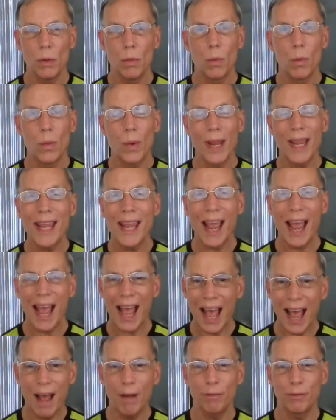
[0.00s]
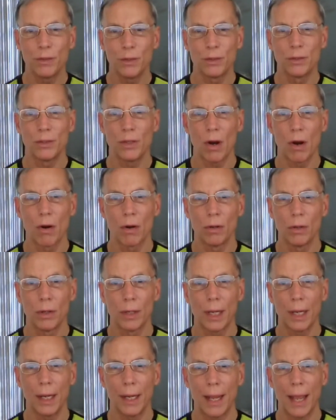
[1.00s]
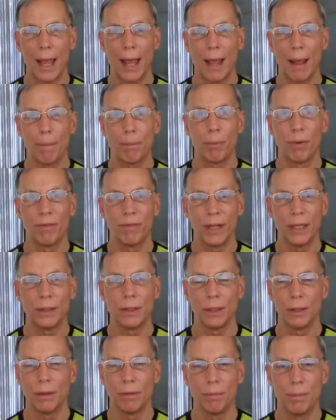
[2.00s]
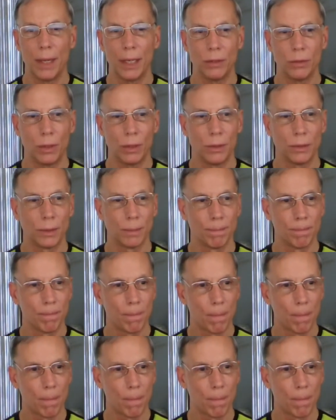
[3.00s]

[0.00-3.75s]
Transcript: We have to start looking at preventative measures.